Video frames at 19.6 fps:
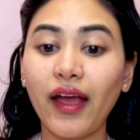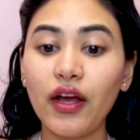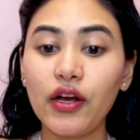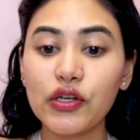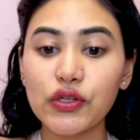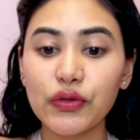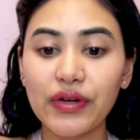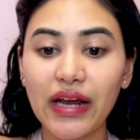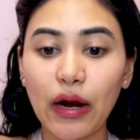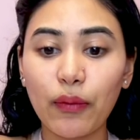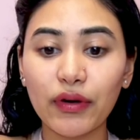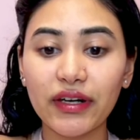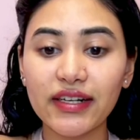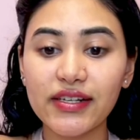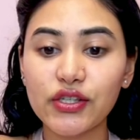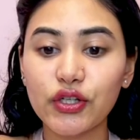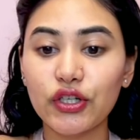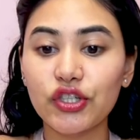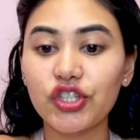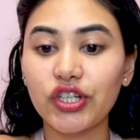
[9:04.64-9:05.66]
So now we're going to
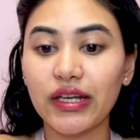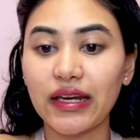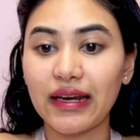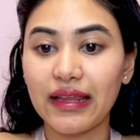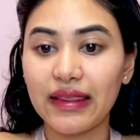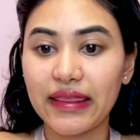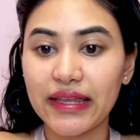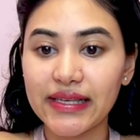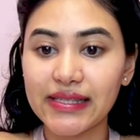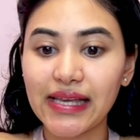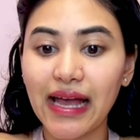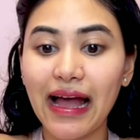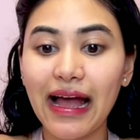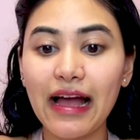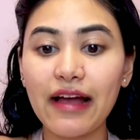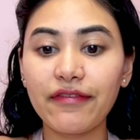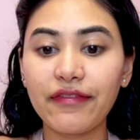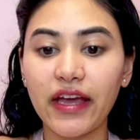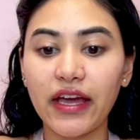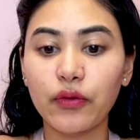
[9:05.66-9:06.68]
search in this
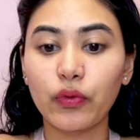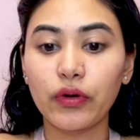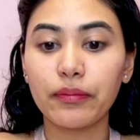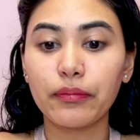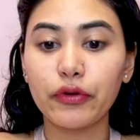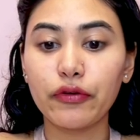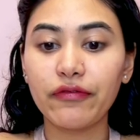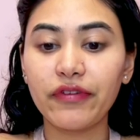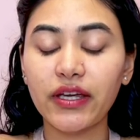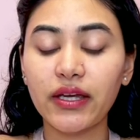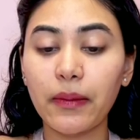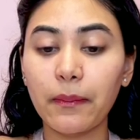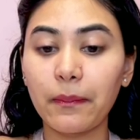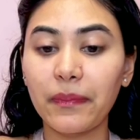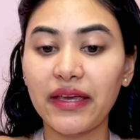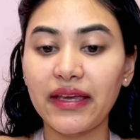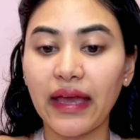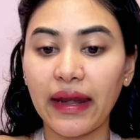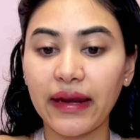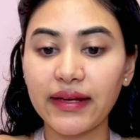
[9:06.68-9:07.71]
half, and we're moving
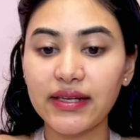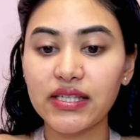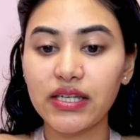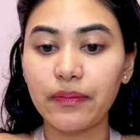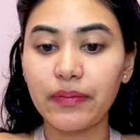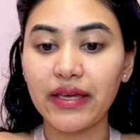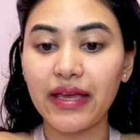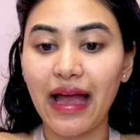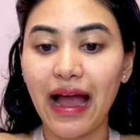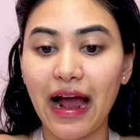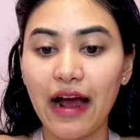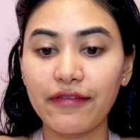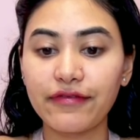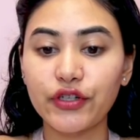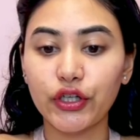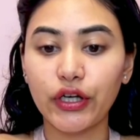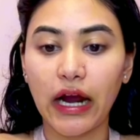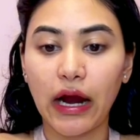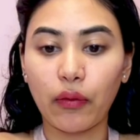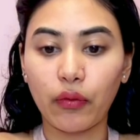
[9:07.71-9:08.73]
beginning to be
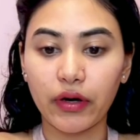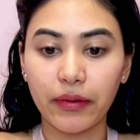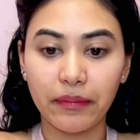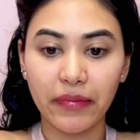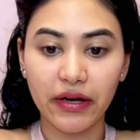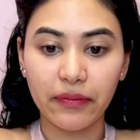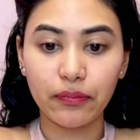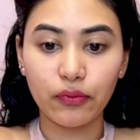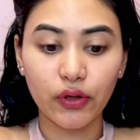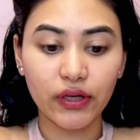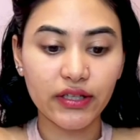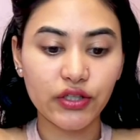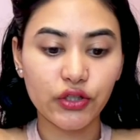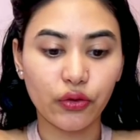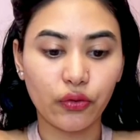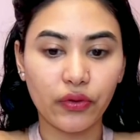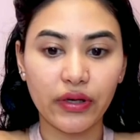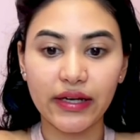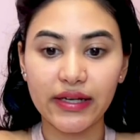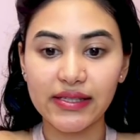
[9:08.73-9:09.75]
after our midpoint,
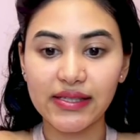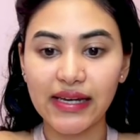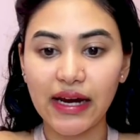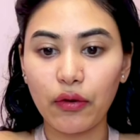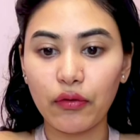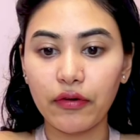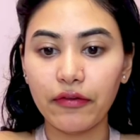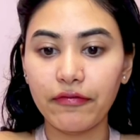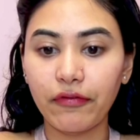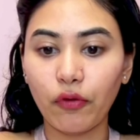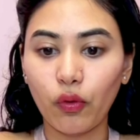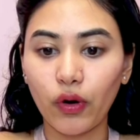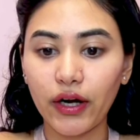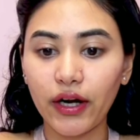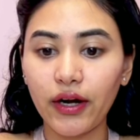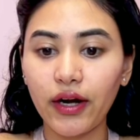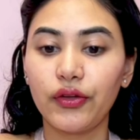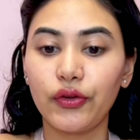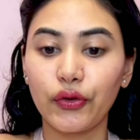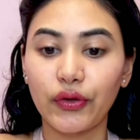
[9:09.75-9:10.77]
so it is now
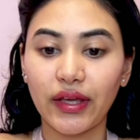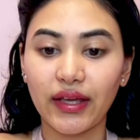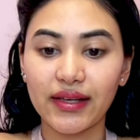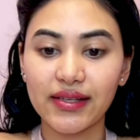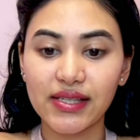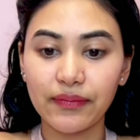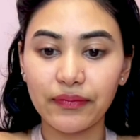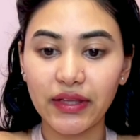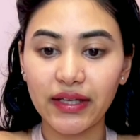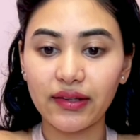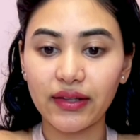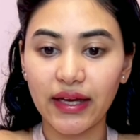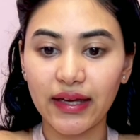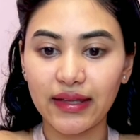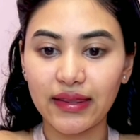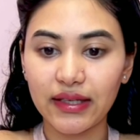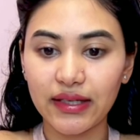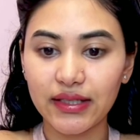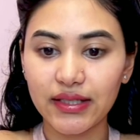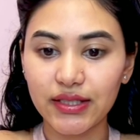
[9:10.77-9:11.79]
4, looking something like
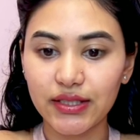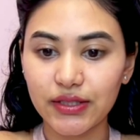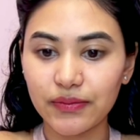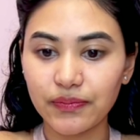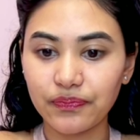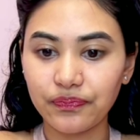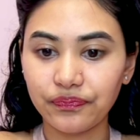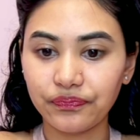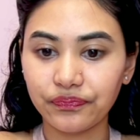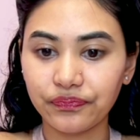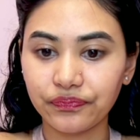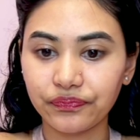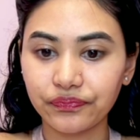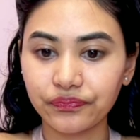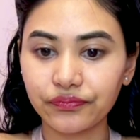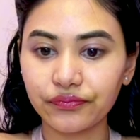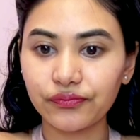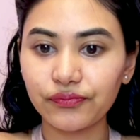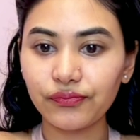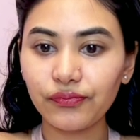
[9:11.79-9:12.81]
this.
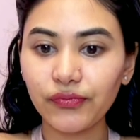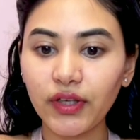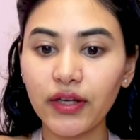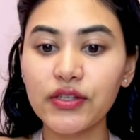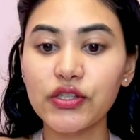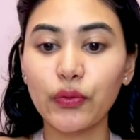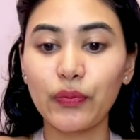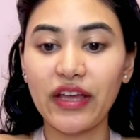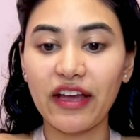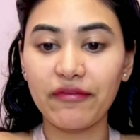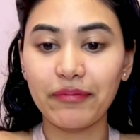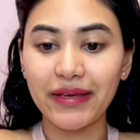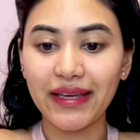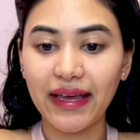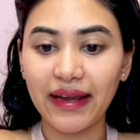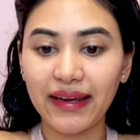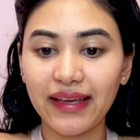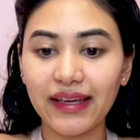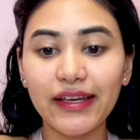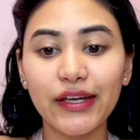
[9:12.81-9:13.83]
So we have
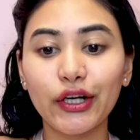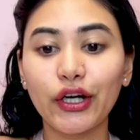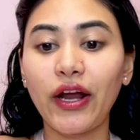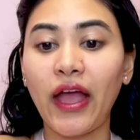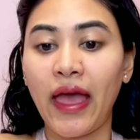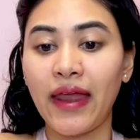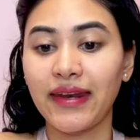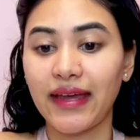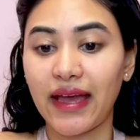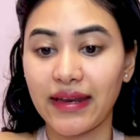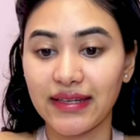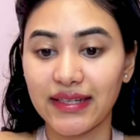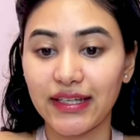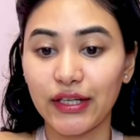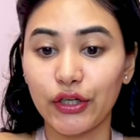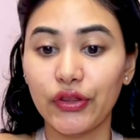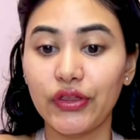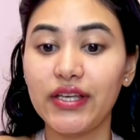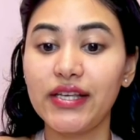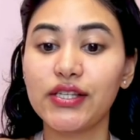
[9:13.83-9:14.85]
beginning here and end
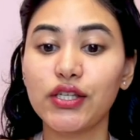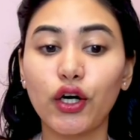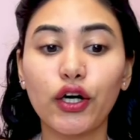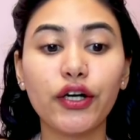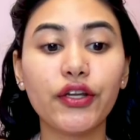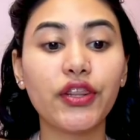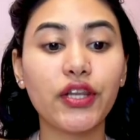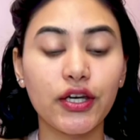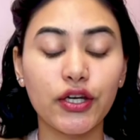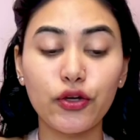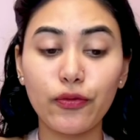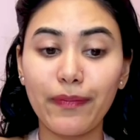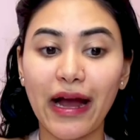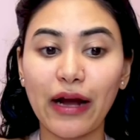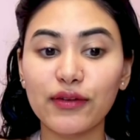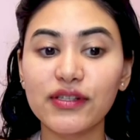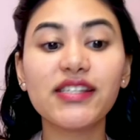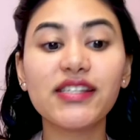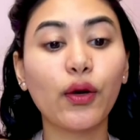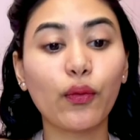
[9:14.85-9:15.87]
here. These are the new
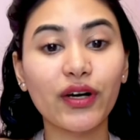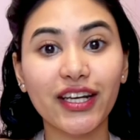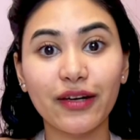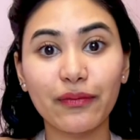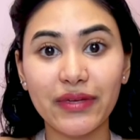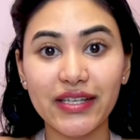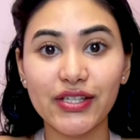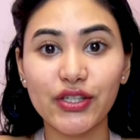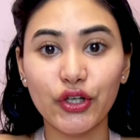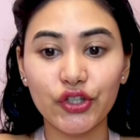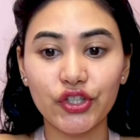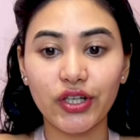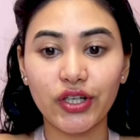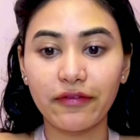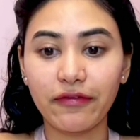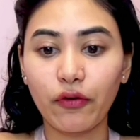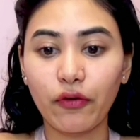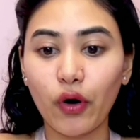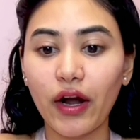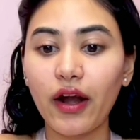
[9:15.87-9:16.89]
bounds that we're going to be searching
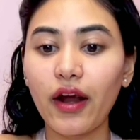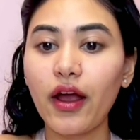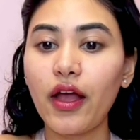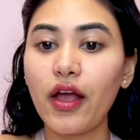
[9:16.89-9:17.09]
for.